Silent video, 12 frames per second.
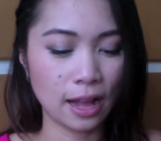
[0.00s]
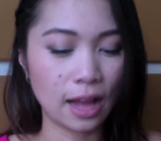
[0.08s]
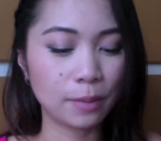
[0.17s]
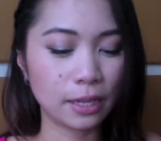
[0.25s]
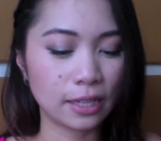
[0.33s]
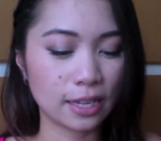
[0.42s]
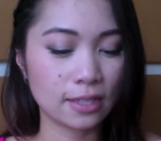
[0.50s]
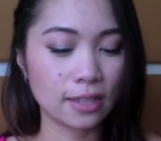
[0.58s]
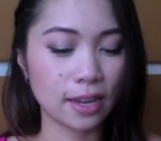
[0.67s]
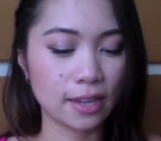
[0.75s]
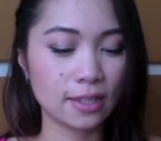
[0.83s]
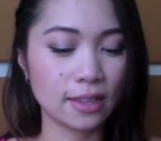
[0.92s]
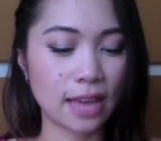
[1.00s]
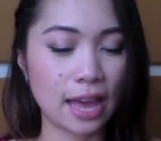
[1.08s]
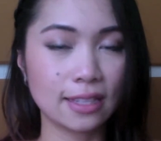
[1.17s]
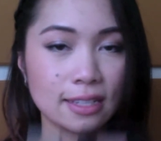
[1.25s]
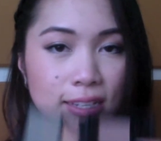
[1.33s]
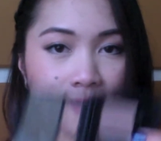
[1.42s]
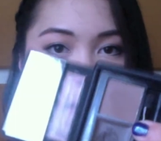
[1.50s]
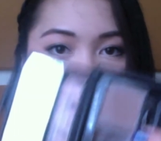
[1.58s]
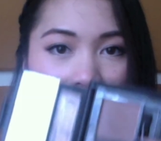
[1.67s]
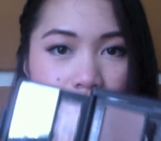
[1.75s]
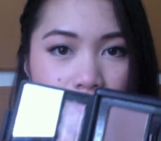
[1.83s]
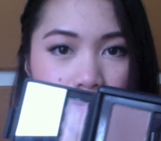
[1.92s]
I mean, it's nice that
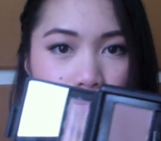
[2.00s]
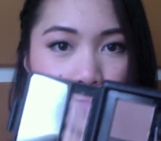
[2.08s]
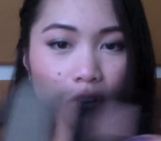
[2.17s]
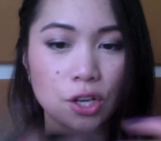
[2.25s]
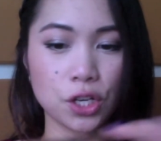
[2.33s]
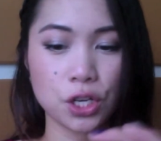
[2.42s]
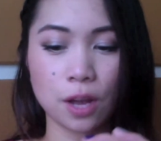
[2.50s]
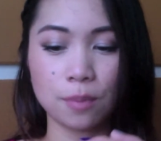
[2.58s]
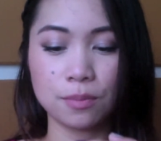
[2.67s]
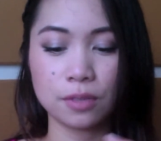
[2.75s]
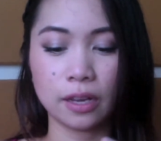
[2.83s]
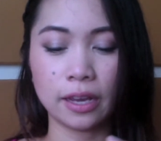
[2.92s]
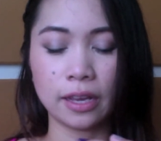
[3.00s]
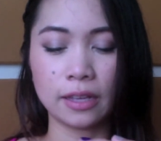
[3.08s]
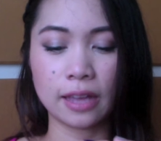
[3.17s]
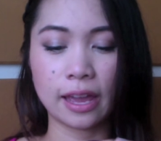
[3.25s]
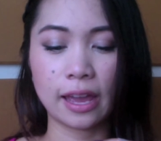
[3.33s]
this little brush comes in